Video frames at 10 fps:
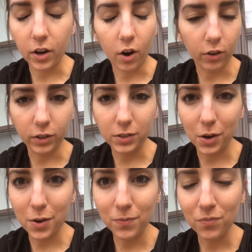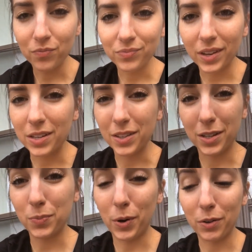garlic salt and
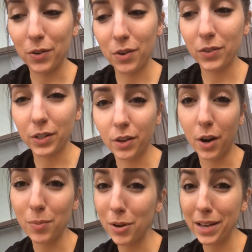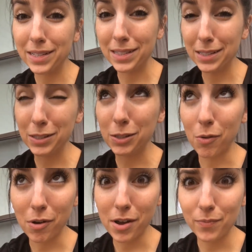like sprinkle it over the hard-boiled eggs, and it's
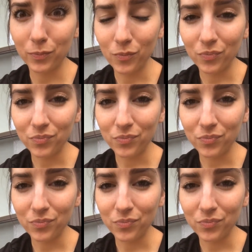so good.